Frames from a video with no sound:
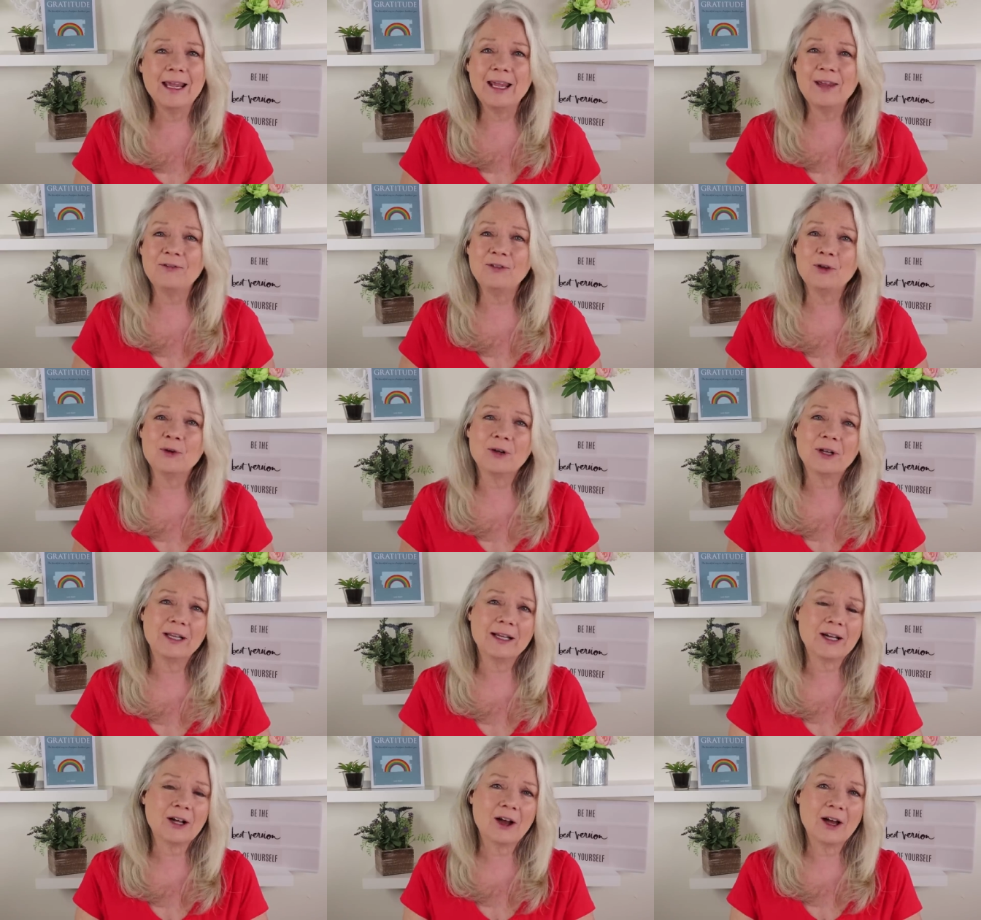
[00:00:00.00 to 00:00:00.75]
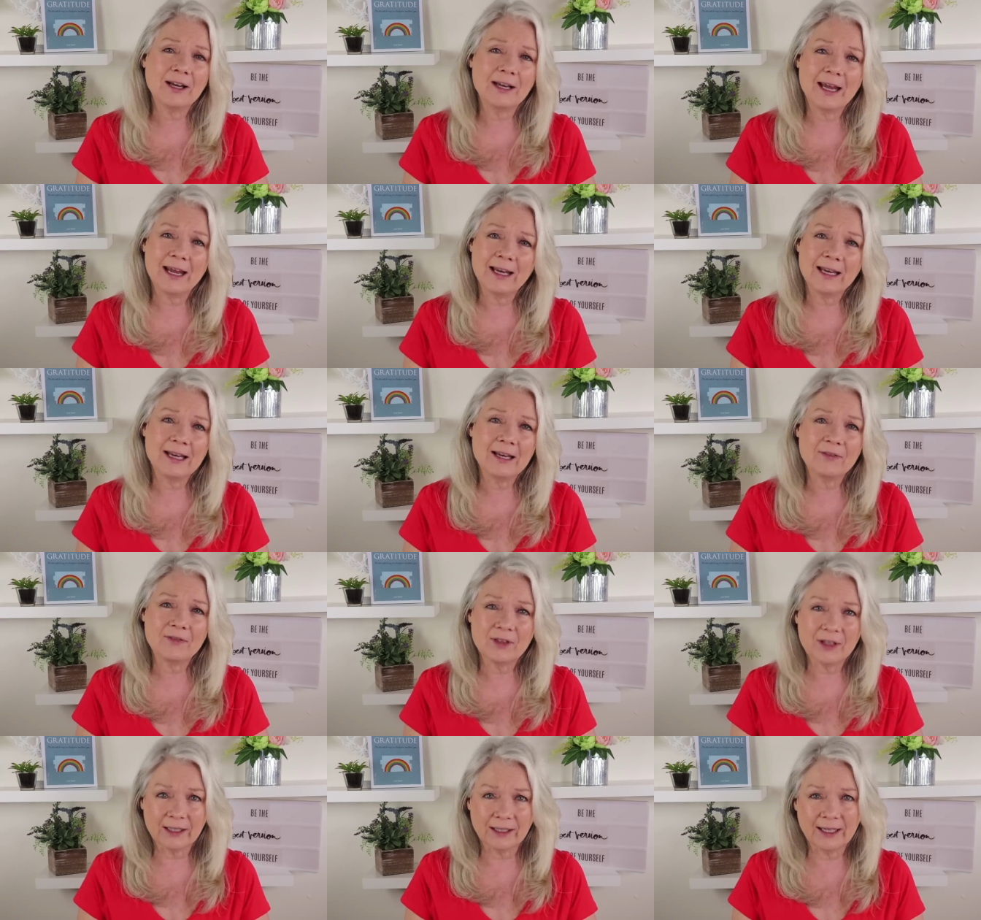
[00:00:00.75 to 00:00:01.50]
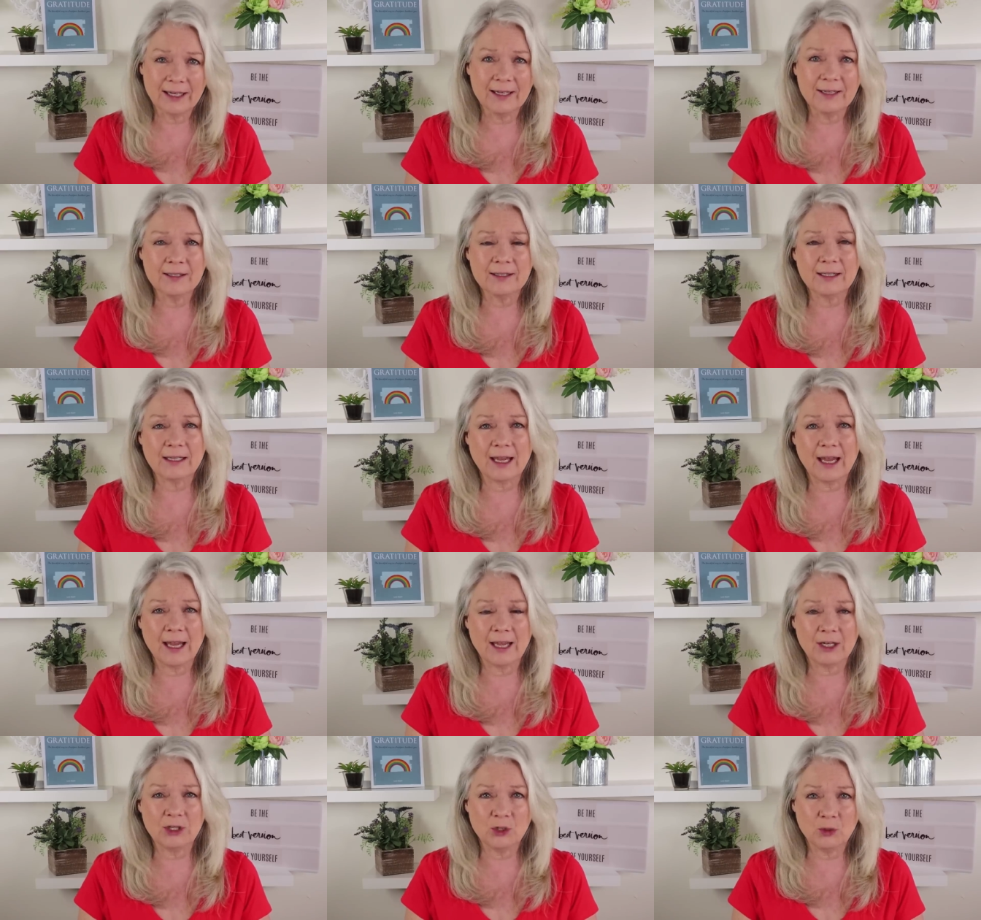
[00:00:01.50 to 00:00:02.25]
if you click on any of the links
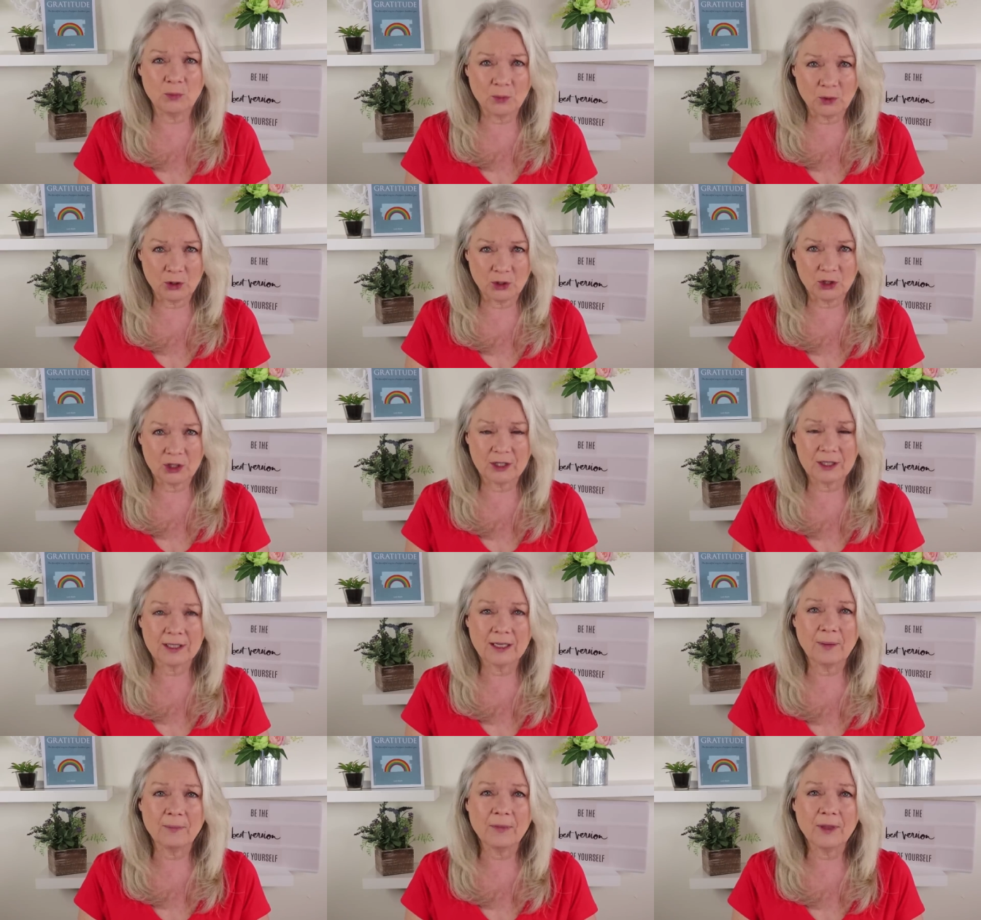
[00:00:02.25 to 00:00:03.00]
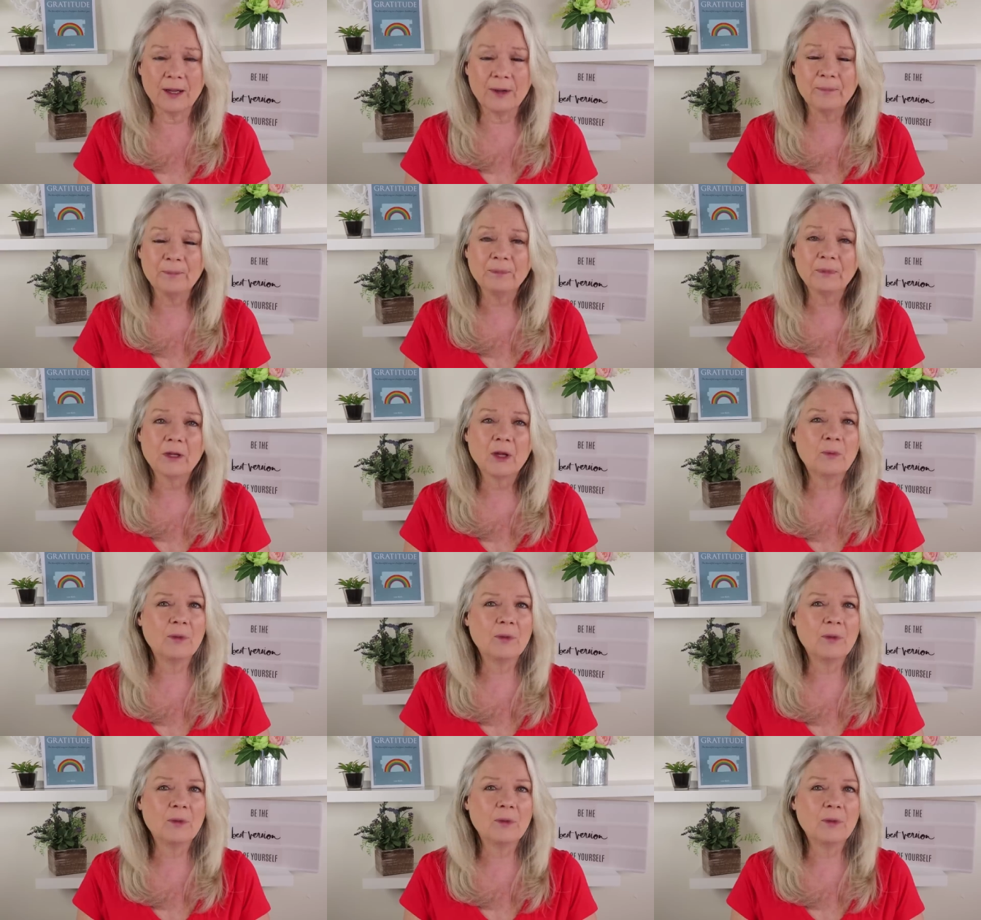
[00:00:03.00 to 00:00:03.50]
and you purchase something,